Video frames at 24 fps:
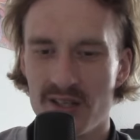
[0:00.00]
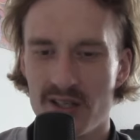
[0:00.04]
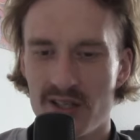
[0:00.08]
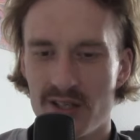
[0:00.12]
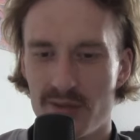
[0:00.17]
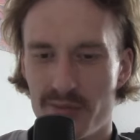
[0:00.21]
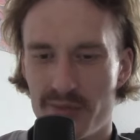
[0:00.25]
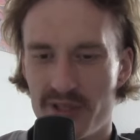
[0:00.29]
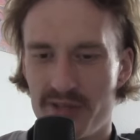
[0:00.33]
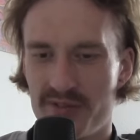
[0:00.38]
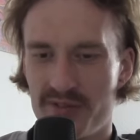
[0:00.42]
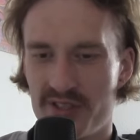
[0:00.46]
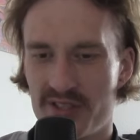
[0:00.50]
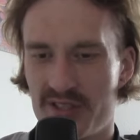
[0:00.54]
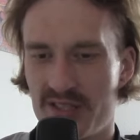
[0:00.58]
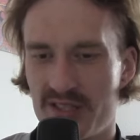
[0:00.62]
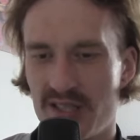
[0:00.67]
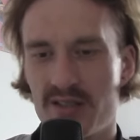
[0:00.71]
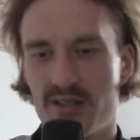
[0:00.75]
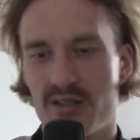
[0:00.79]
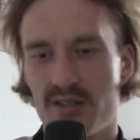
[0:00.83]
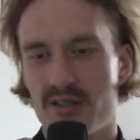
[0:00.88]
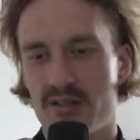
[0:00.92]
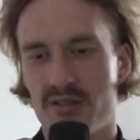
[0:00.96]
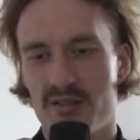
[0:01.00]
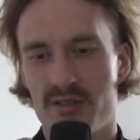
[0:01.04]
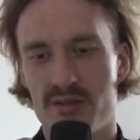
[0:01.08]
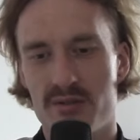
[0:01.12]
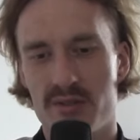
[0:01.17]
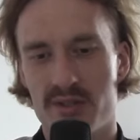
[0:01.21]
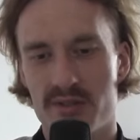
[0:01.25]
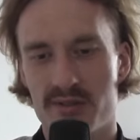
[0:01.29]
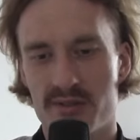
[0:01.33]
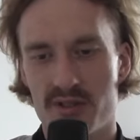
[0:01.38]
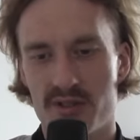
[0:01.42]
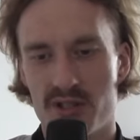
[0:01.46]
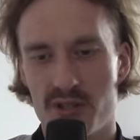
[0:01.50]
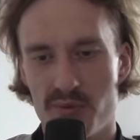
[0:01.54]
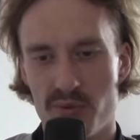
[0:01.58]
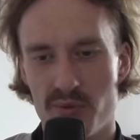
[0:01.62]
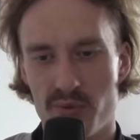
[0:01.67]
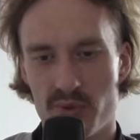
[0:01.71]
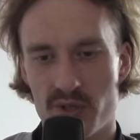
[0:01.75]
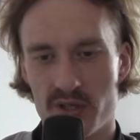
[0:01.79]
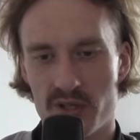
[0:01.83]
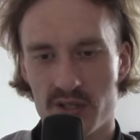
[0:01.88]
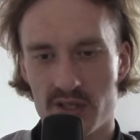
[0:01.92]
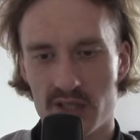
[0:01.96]
But if it's that hot, no one's going to be
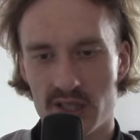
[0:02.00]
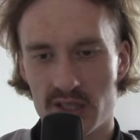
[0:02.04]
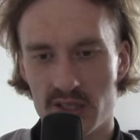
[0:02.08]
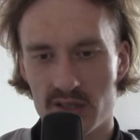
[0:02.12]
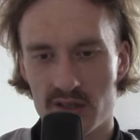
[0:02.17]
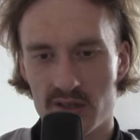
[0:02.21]
walking.